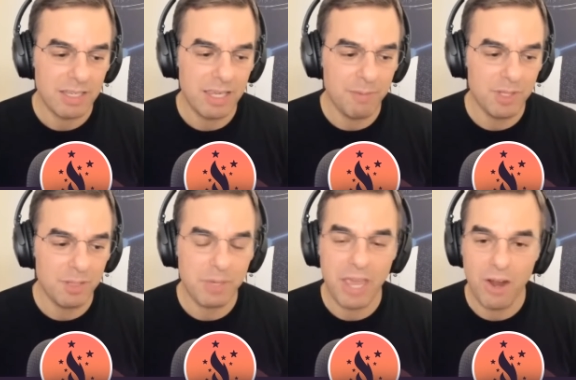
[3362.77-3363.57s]
giving
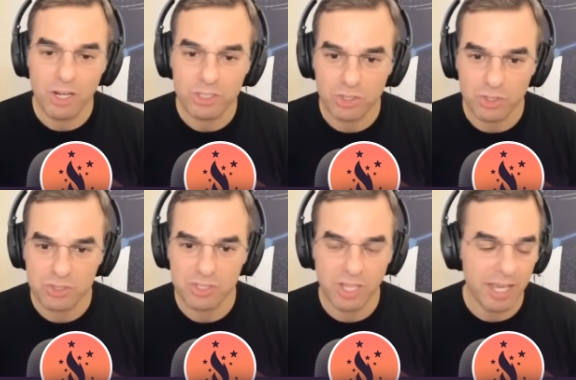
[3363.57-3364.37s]
them
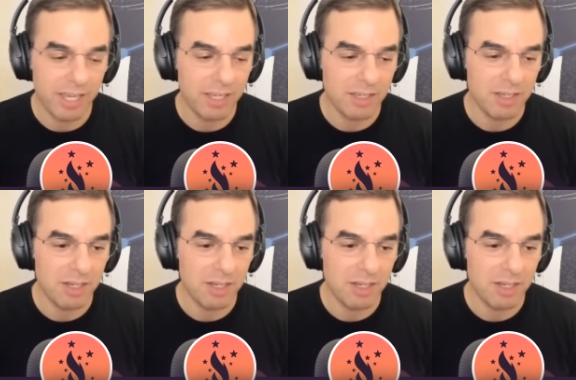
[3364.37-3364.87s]
characters like